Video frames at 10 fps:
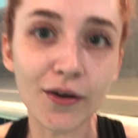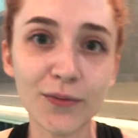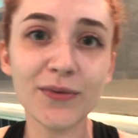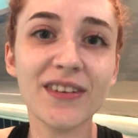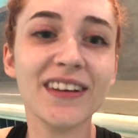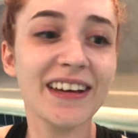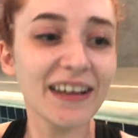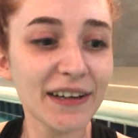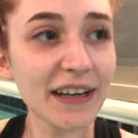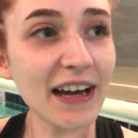Oops.
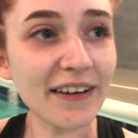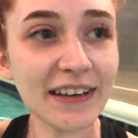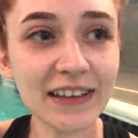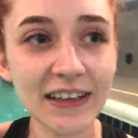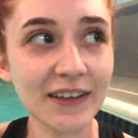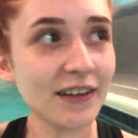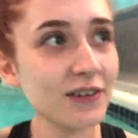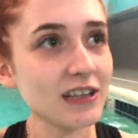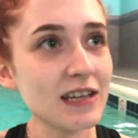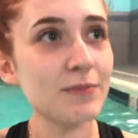Alright, yeah, I'm
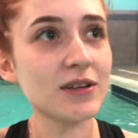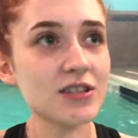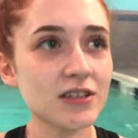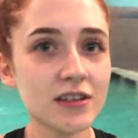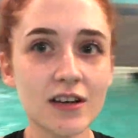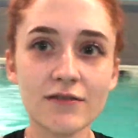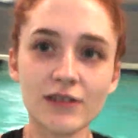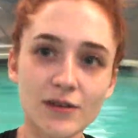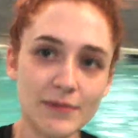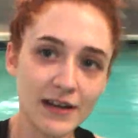gonna keep on chilling out for
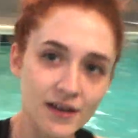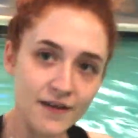a little bit.